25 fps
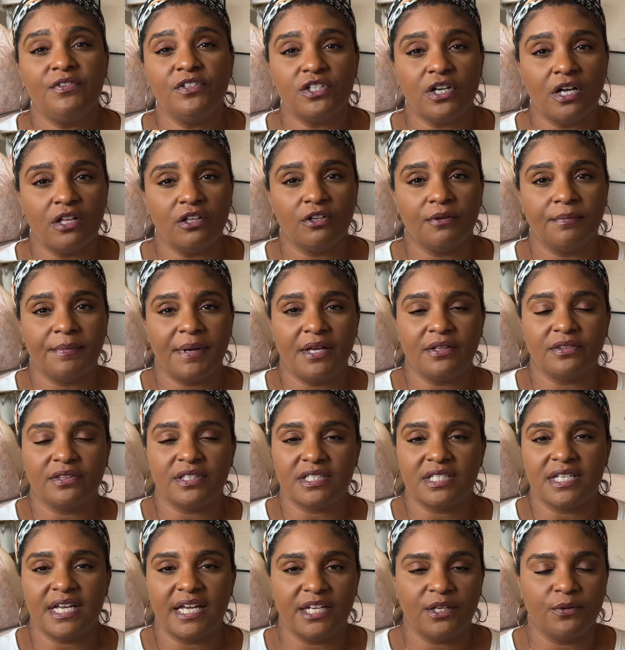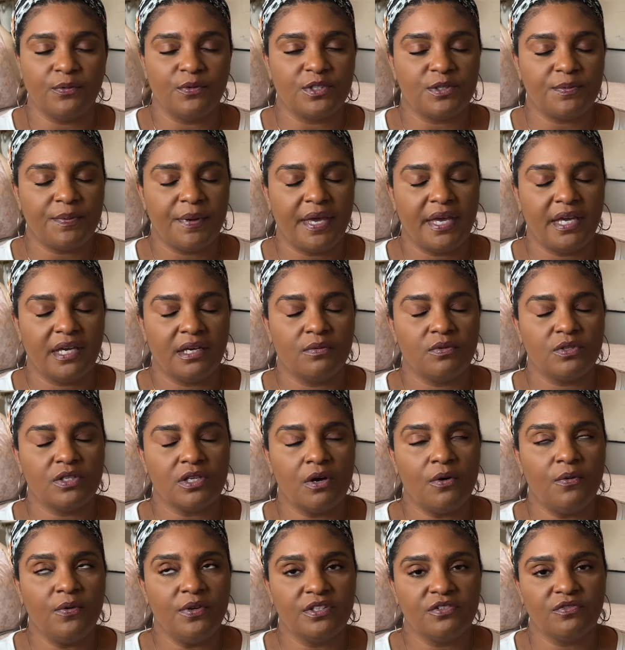dollar amount the signing was paying, it was
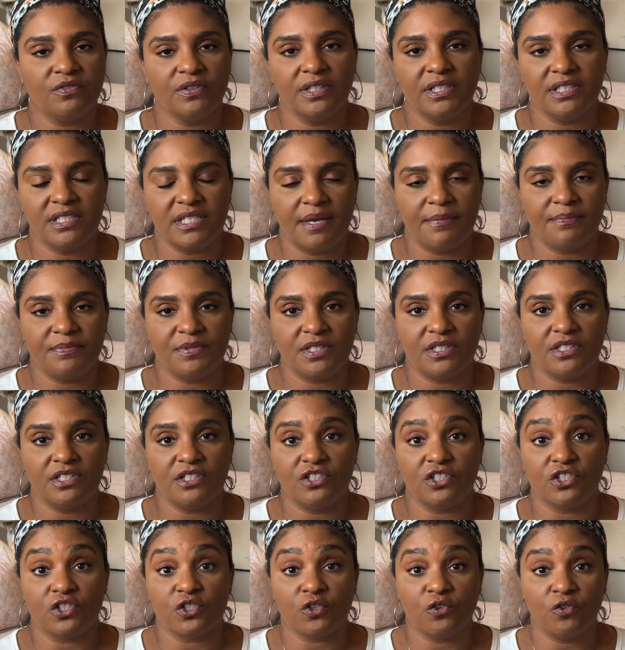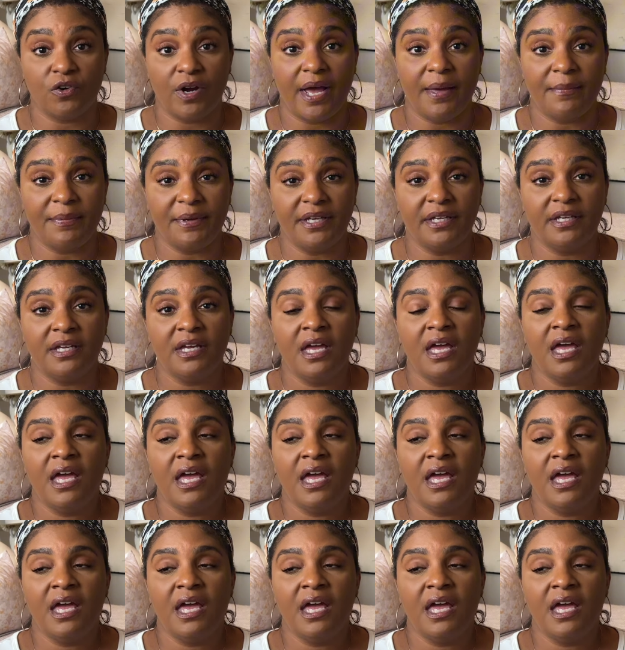always really tempted to just grab it.